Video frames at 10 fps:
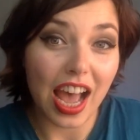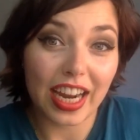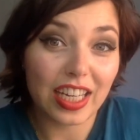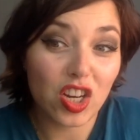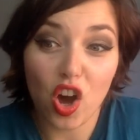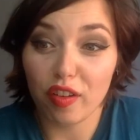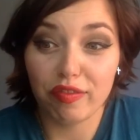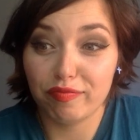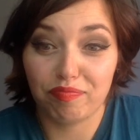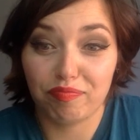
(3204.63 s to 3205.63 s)
I
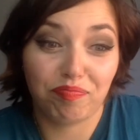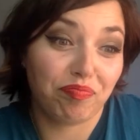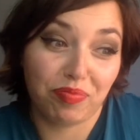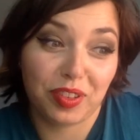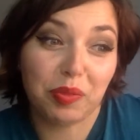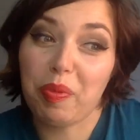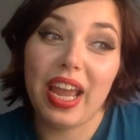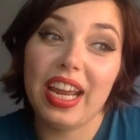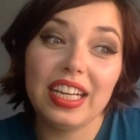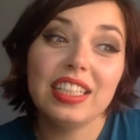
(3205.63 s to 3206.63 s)
love
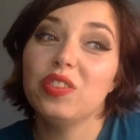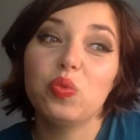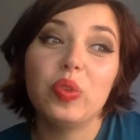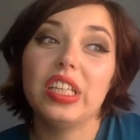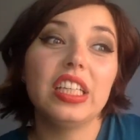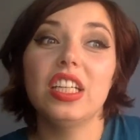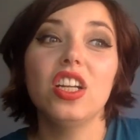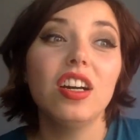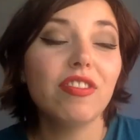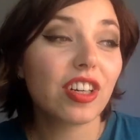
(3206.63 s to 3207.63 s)
Spain. We
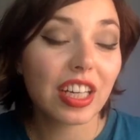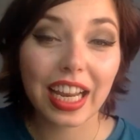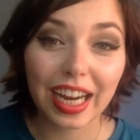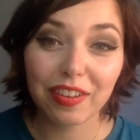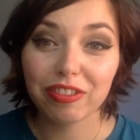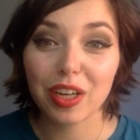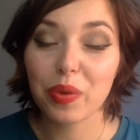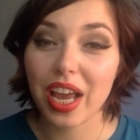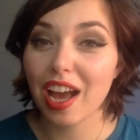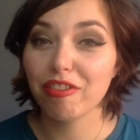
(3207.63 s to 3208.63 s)
love our life that
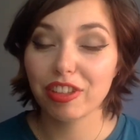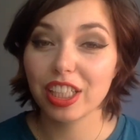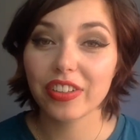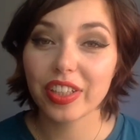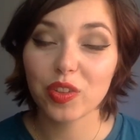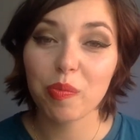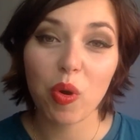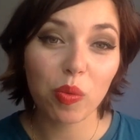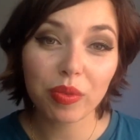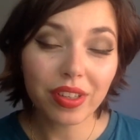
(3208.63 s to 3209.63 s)
we have here at the
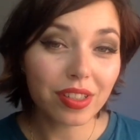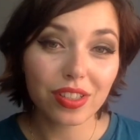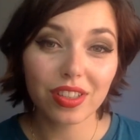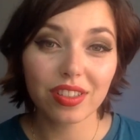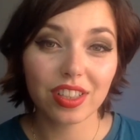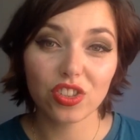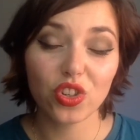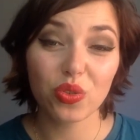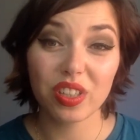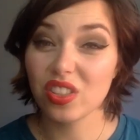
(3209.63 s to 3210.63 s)
moment. So there's
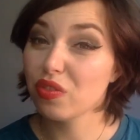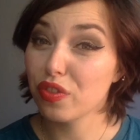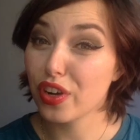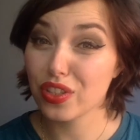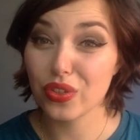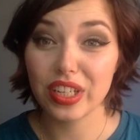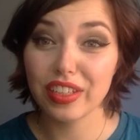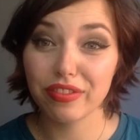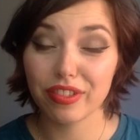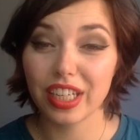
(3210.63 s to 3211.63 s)
no reason for us to
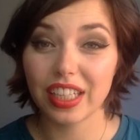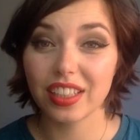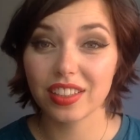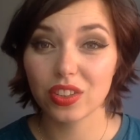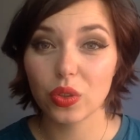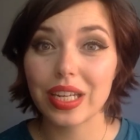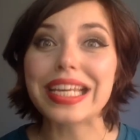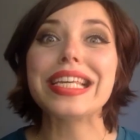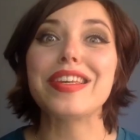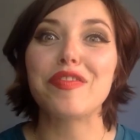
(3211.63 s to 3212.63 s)
leave,
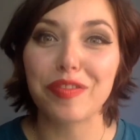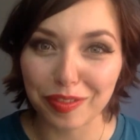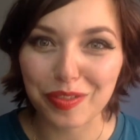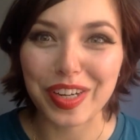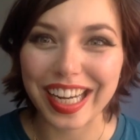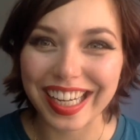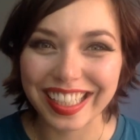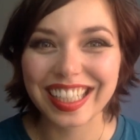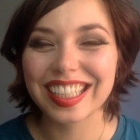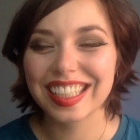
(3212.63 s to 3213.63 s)

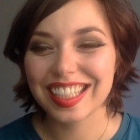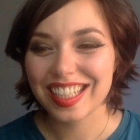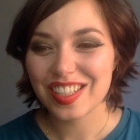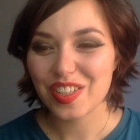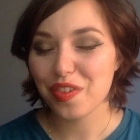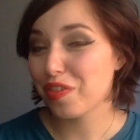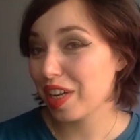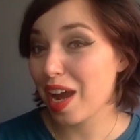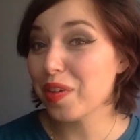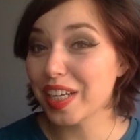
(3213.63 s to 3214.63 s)
really. So for
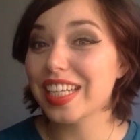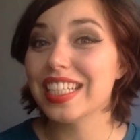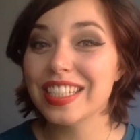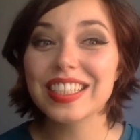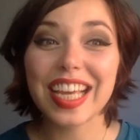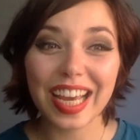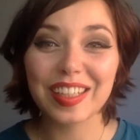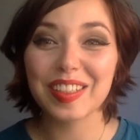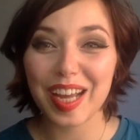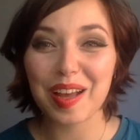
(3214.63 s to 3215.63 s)
now, we're good. Yeah,
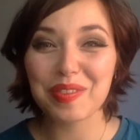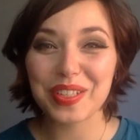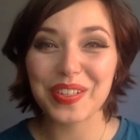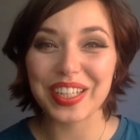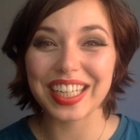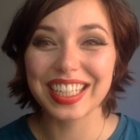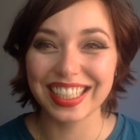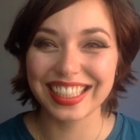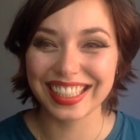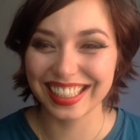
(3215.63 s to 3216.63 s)
absolutely.